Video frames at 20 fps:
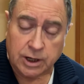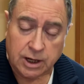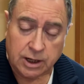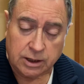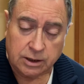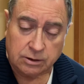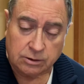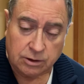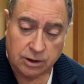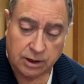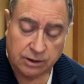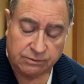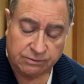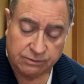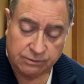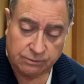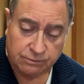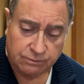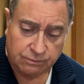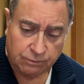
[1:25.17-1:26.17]
on in
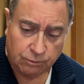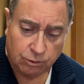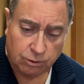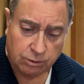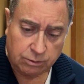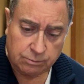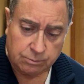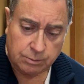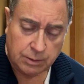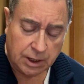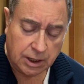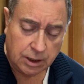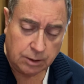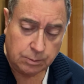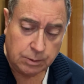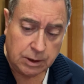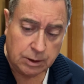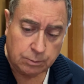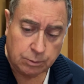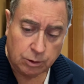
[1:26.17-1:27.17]
life for many
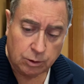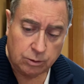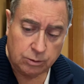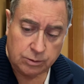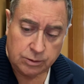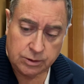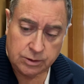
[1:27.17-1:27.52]
people,